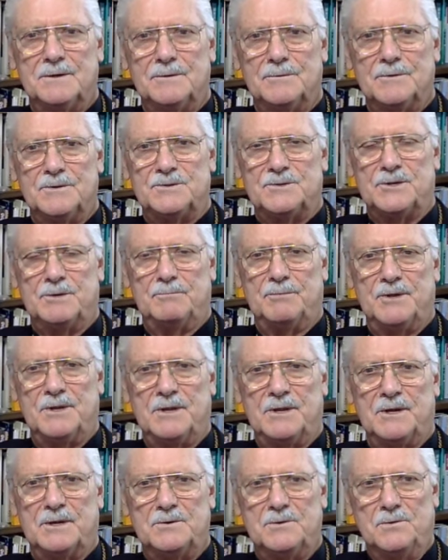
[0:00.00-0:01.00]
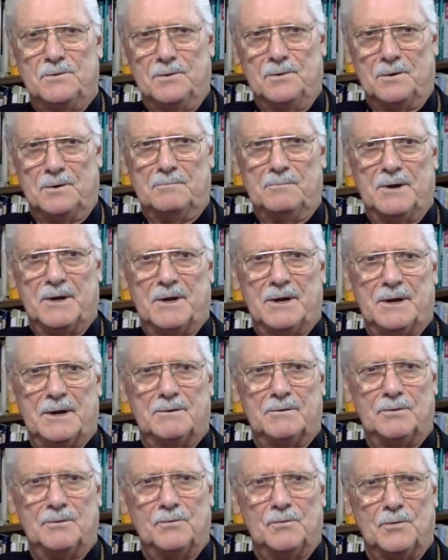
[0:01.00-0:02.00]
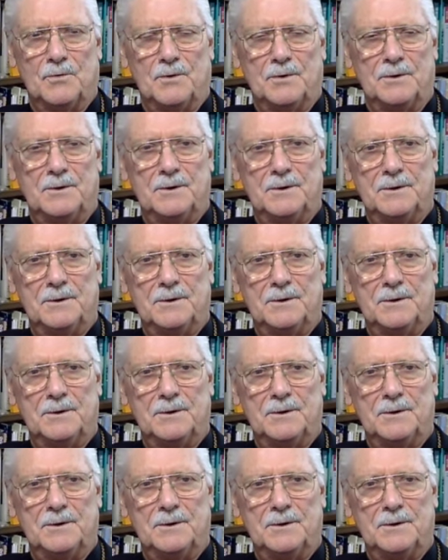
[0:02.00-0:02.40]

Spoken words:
was simply ignored by our Lord.